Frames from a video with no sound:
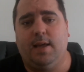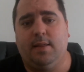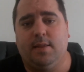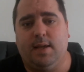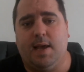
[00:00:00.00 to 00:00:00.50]

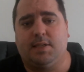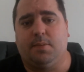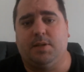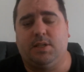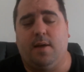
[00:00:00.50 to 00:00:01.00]
in the
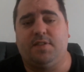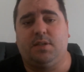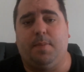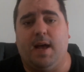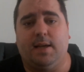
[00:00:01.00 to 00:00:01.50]
SMSF
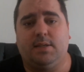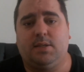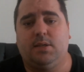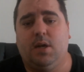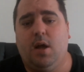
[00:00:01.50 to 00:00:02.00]
space.